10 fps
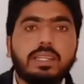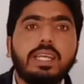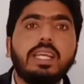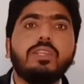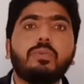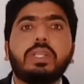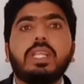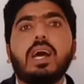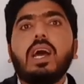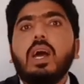deals with
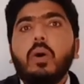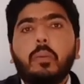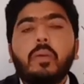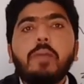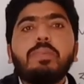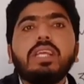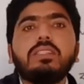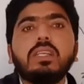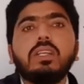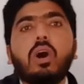the
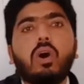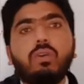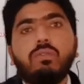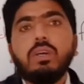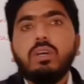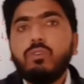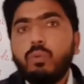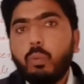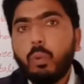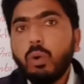vibration of
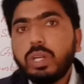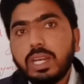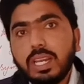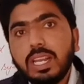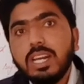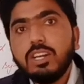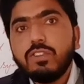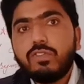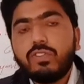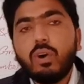vocal
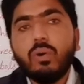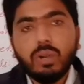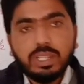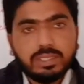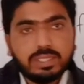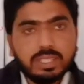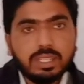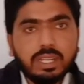folds.